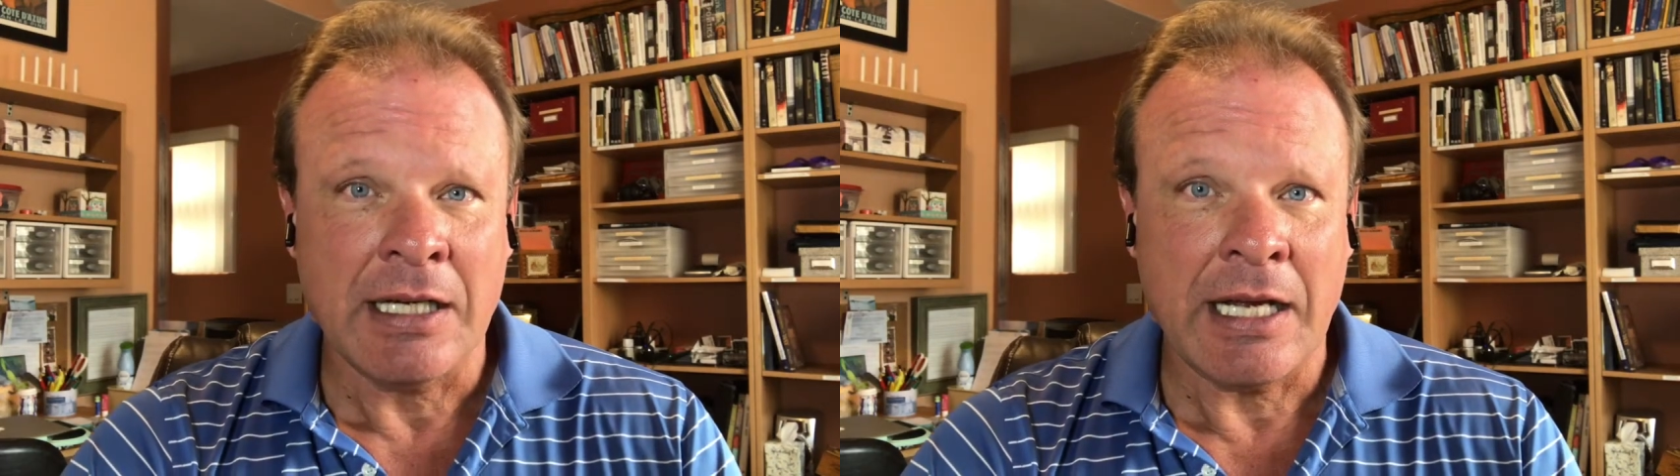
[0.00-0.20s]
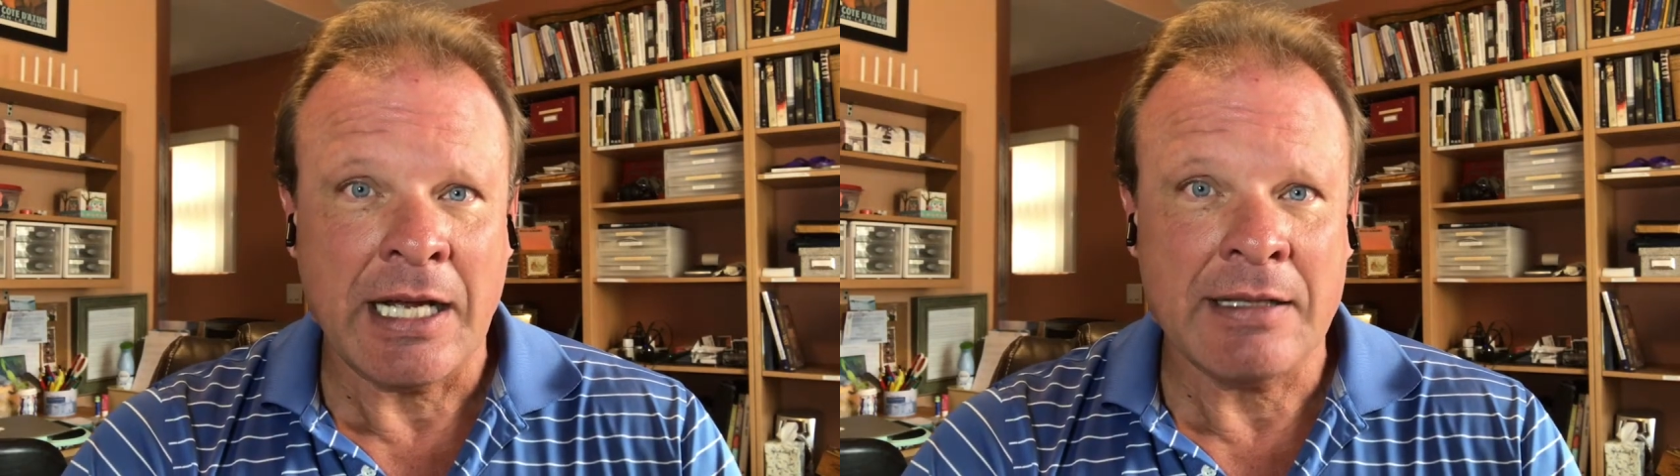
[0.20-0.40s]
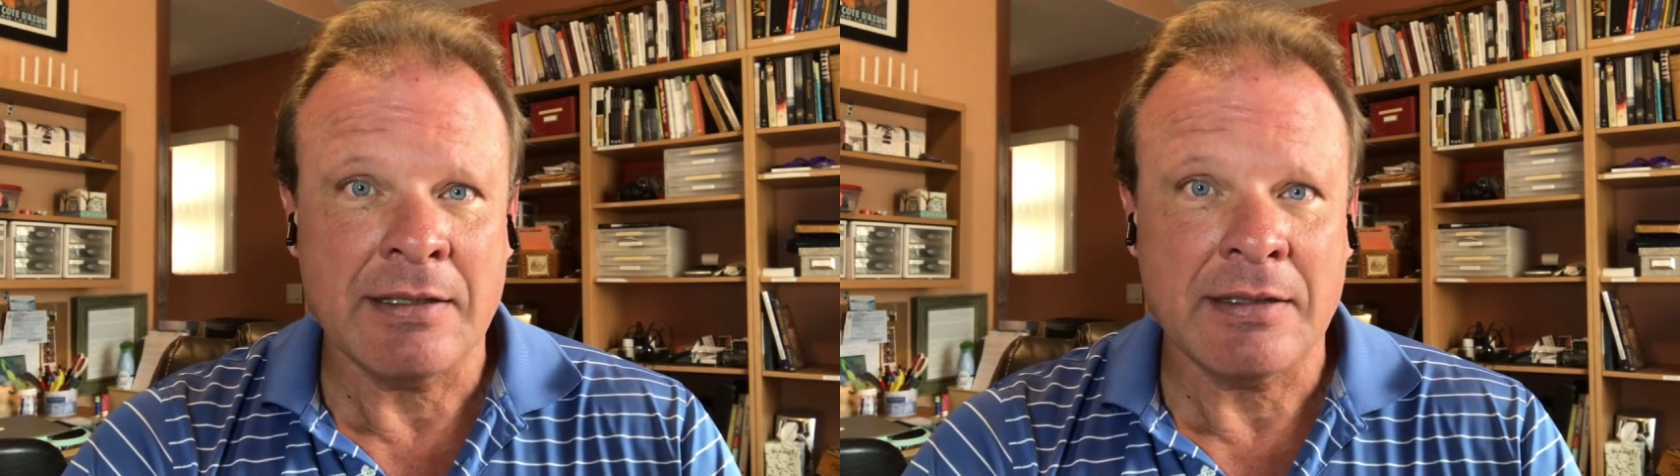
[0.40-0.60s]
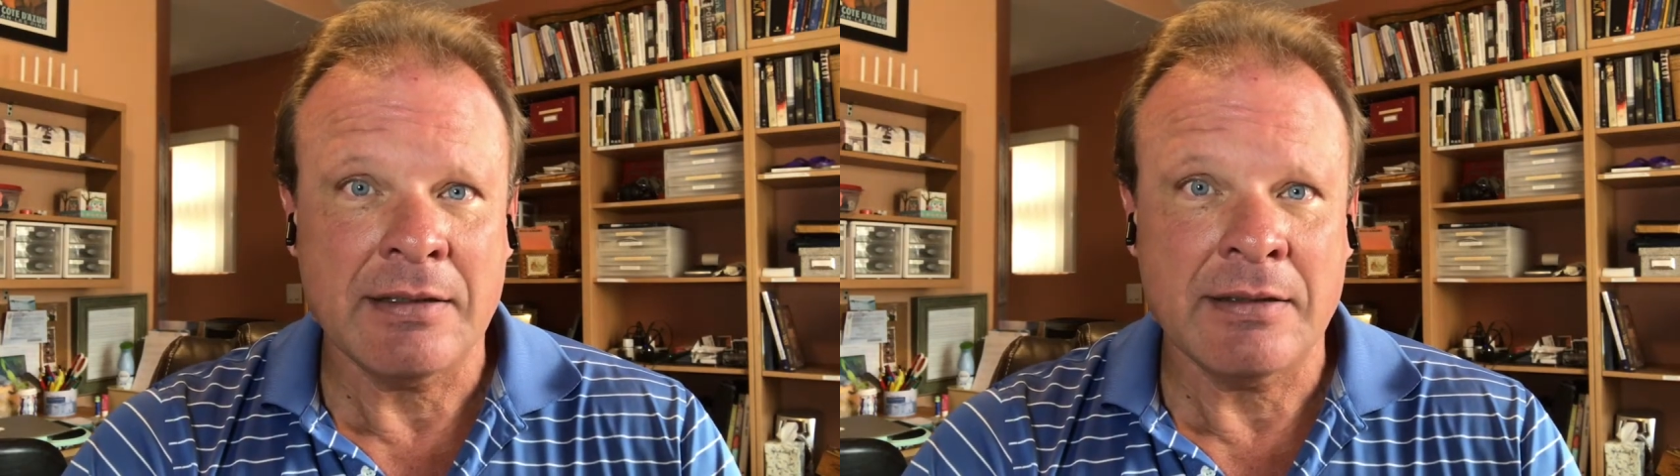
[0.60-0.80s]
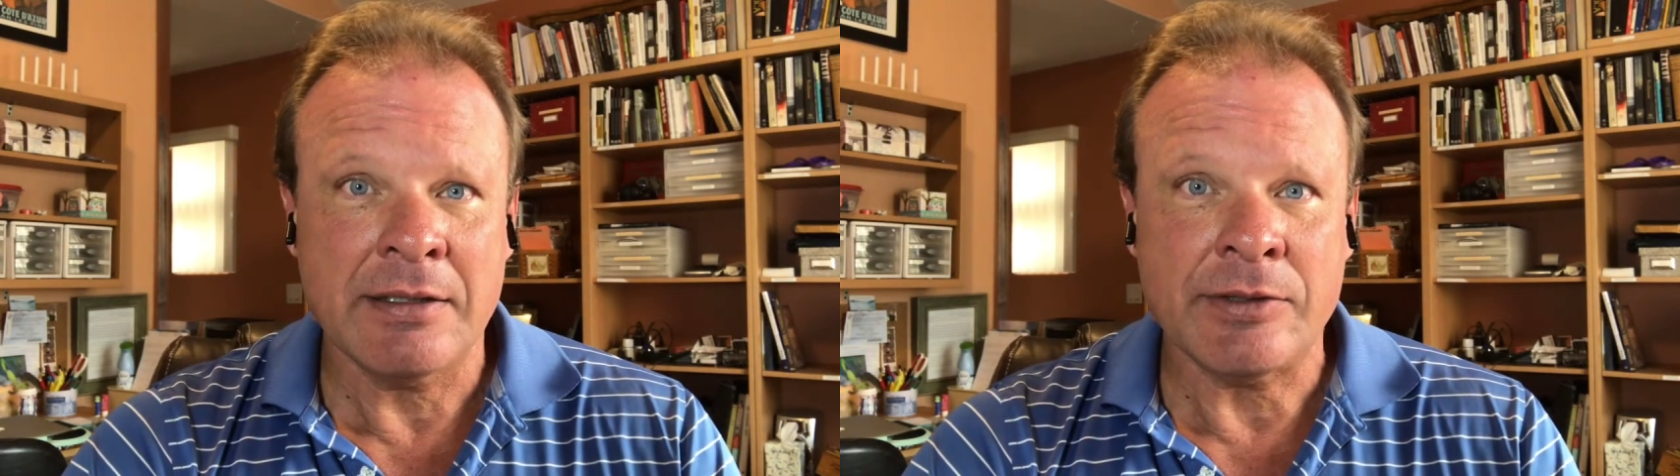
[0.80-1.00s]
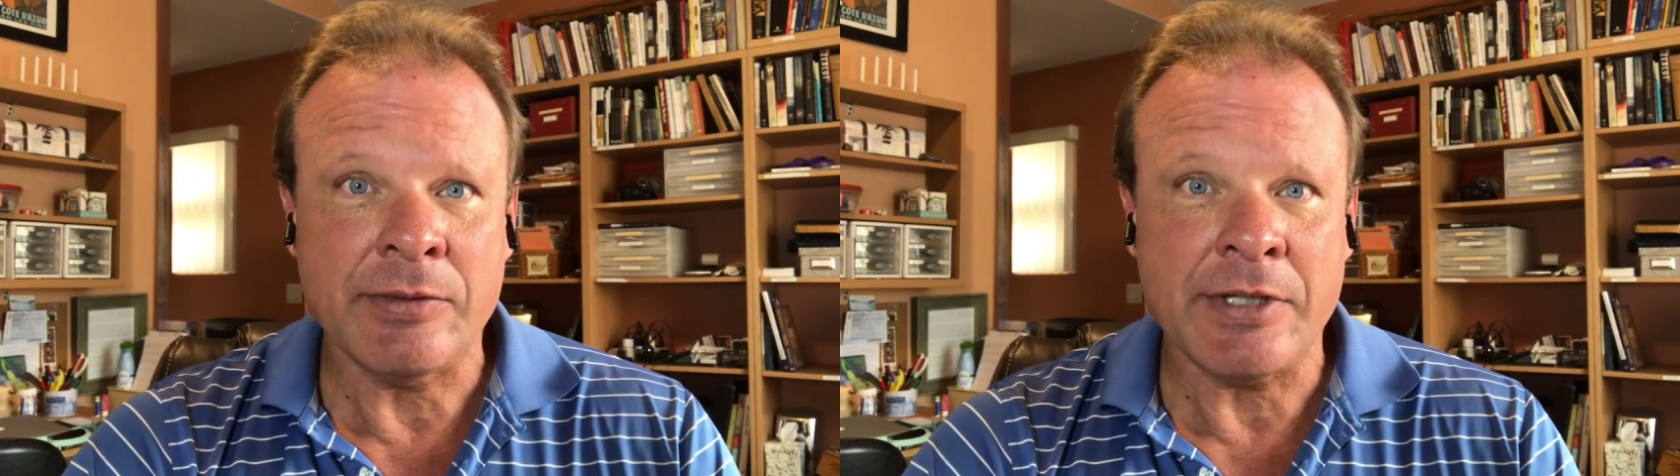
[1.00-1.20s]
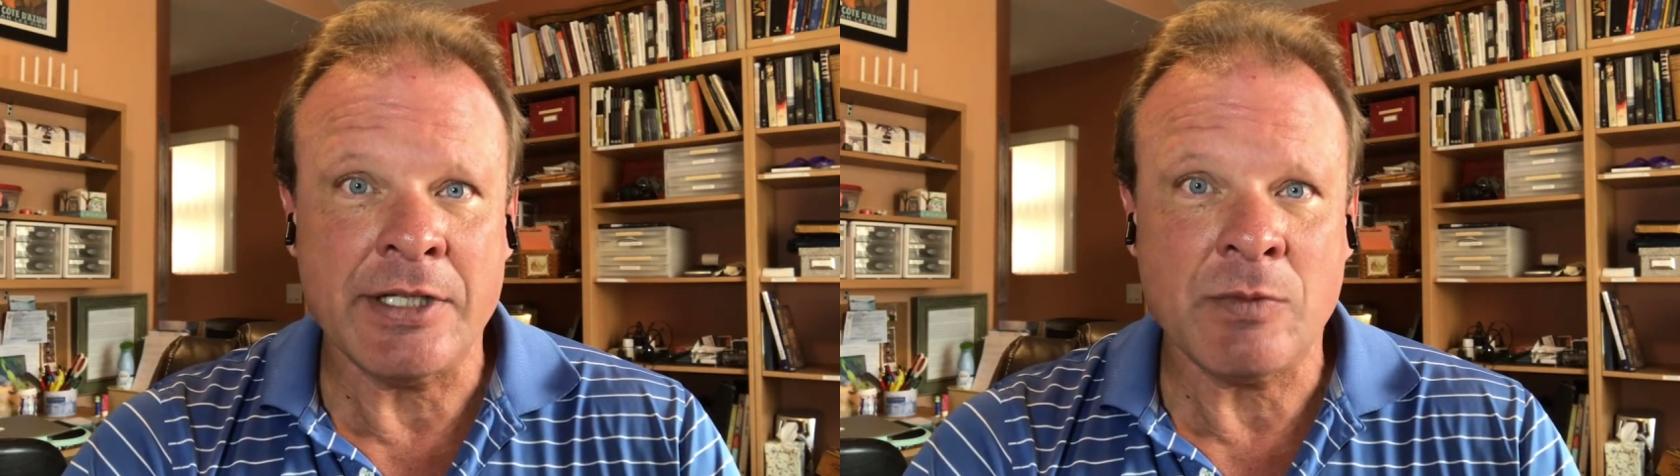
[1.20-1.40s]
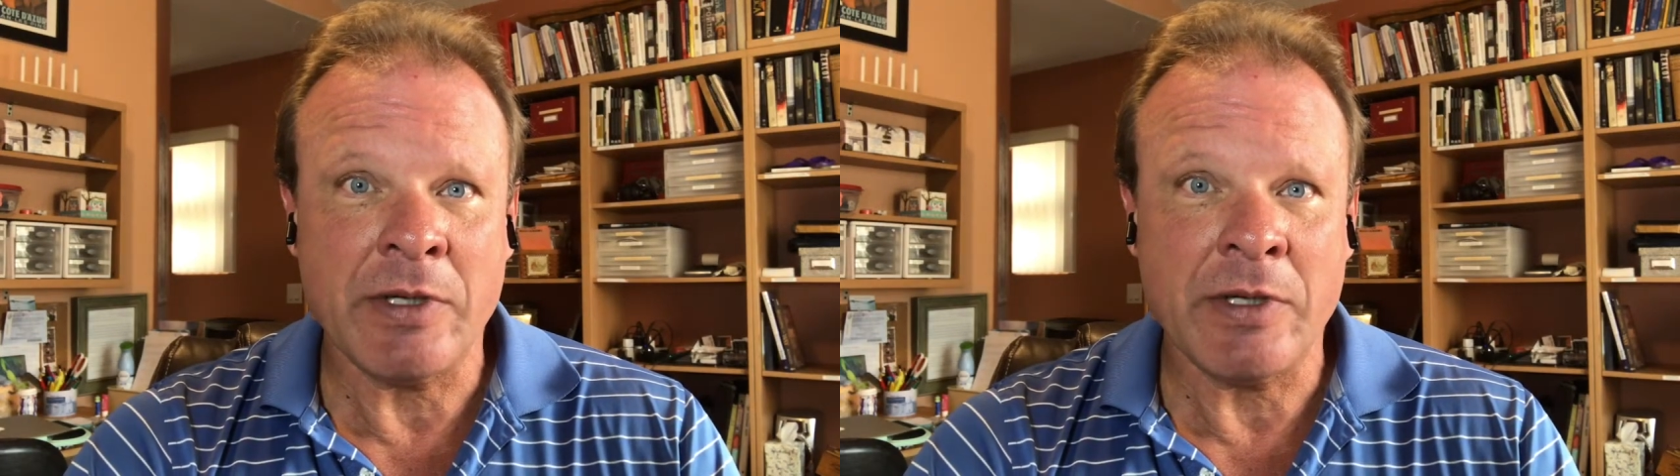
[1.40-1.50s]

And the truth is,